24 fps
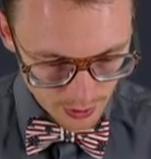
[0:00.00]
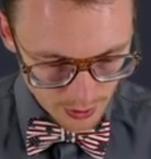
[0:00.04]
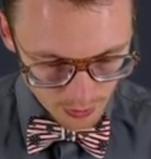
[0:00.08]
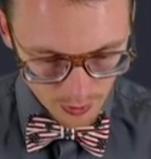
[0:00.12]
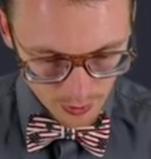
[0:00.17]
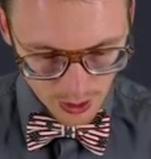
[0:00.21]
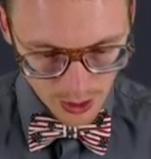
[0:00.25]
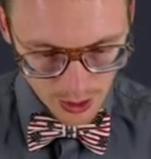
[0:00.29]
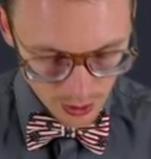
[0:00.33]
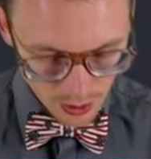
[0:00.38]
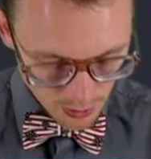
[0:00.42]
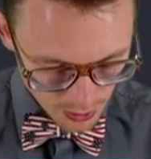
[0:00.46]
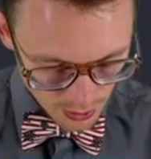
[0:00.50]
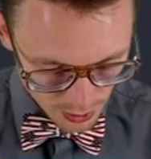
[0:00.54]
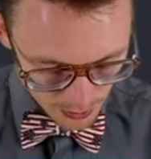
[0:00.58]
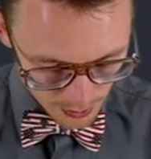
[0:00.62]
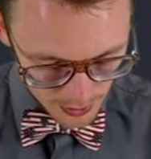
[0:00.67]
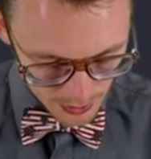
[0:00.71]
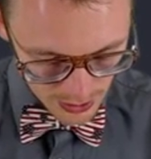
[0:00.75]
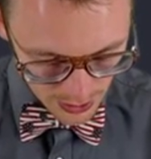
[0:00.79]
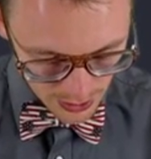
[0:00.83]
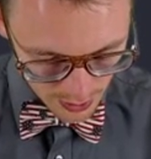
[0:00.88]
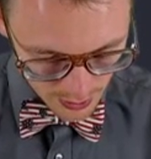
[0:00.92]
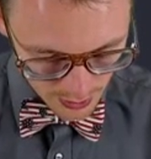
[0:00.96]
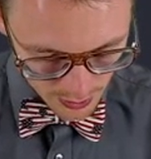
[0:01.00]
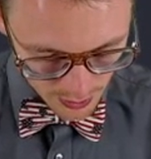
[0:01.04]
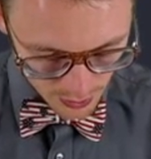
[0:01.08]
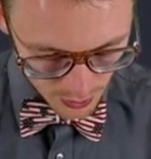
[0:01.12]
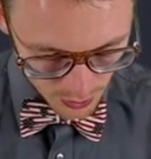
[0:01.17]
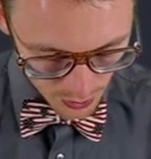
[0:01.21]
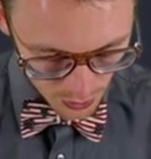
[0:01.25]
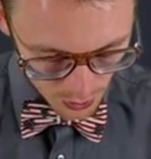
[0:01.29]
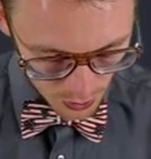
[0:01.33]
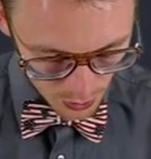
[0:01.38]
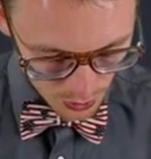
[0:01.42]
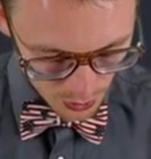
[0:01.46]
what it used to be
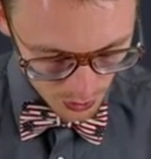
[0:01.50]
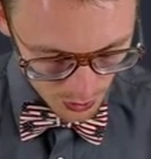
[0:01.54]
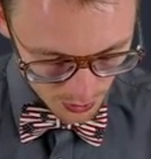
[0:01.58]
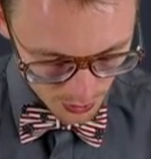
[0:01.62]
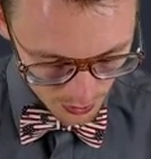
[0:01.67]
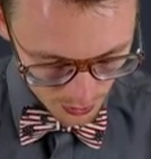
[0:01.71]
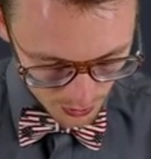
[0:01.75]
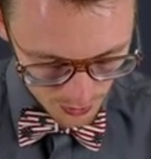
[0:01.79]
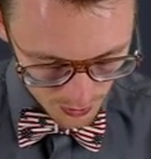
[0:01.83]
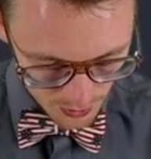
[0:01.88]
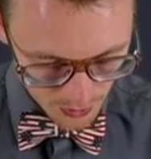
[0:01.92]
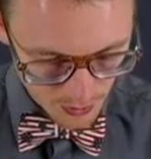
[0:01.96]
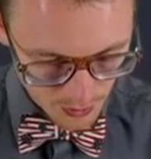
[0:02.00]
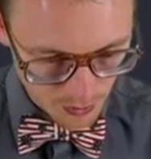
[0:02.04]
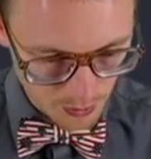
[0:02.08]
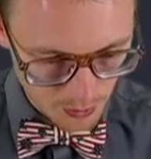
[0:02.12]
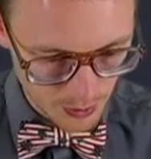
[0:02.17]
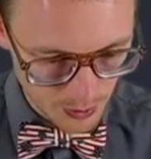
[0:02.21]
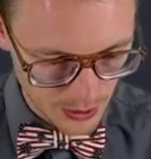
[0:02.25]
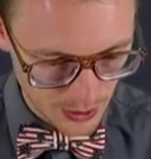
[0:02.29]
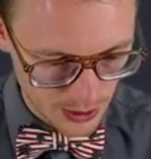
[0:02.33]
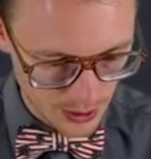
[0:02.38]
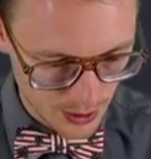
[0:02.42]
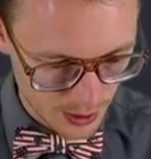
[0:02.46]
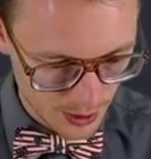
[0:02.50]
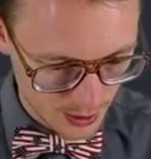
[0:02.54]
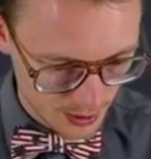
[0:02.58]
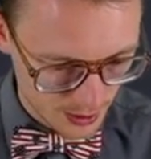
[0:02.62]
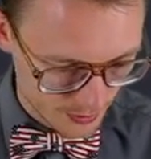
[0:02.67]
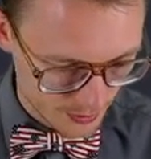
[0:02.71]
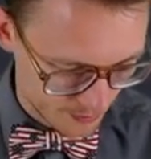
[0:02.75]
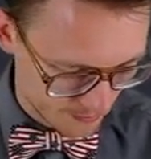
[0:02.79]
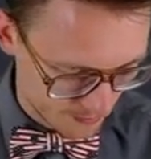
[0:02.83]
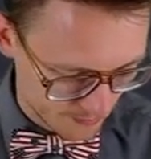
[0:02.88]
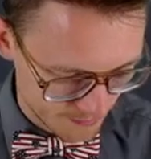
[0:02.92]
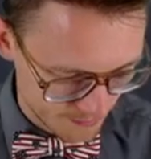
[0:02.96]
to pick.
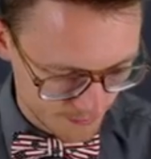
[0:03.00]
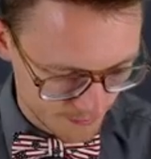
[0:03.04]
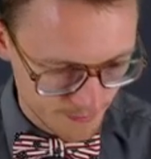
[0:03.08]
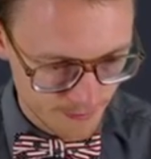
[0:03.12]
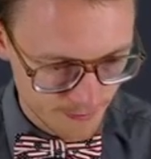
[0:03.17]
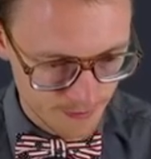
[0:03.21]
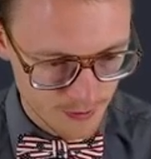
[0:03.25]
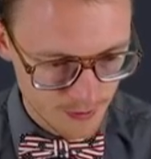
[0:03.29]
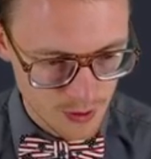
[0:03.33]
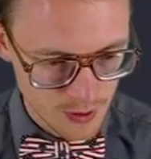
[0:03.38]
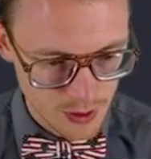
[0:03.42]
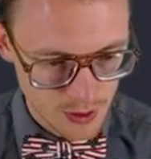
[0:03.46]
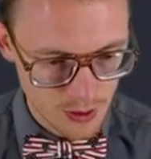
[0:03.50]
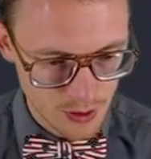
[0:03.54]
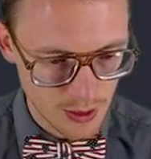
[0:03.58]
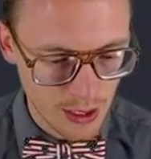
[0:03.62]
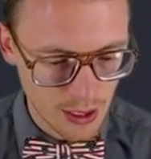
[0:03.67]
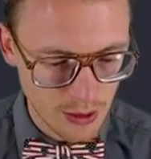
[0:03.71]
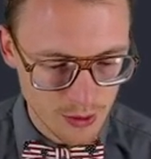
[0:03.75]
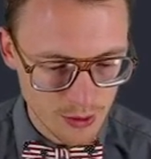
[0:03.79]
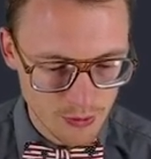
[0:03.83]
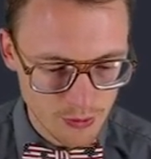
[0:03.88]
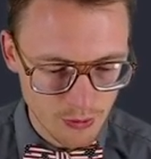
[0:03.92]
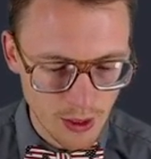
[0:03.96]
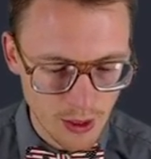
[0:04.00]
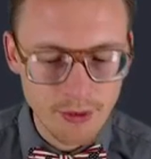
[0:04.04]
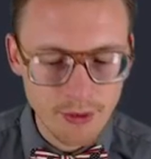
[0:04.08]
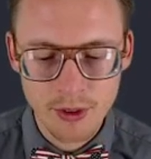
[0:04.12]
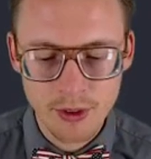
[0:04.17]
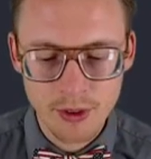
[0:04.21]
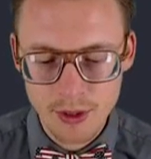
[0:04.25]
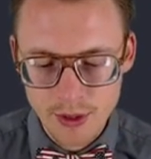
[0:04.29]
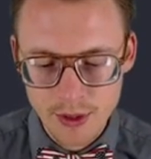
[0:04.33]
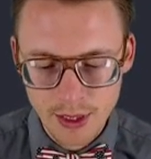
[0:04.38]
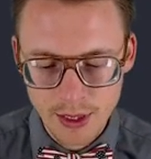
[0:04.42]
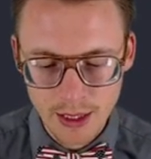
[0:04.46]
So now it's
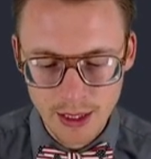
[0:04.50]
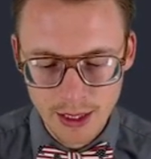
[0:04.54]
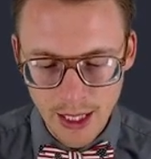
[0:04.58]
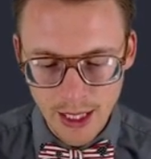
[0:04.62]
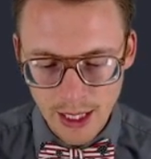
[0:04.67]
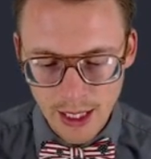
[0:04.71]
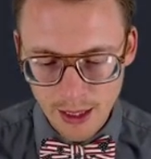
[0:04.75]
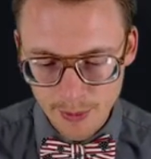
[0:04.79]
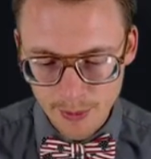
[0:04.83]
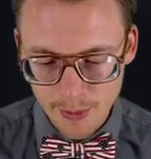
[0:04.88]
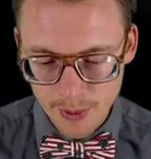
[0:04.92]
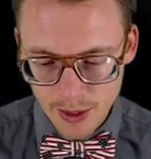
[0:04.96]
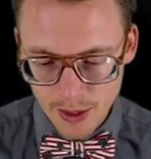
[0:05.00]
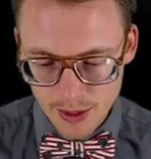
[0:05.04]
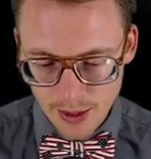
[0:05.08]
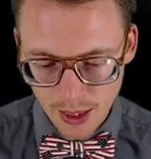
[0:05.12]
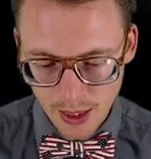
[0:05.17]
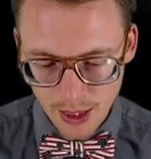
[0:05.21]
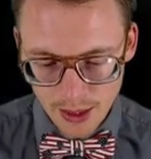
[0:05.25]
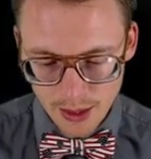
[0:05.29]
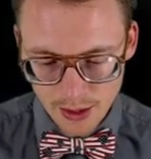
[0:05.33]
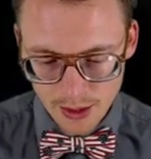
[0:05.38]
referencing that image that I